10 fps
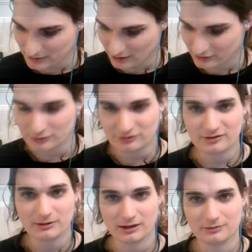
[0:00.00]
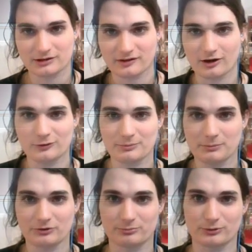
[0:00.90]
are used to being able to tell what
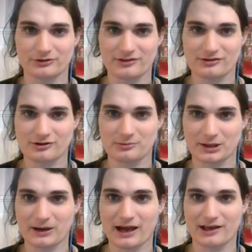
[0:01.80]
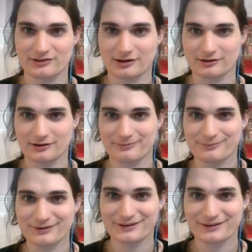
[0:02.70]
people's board states are without asking them.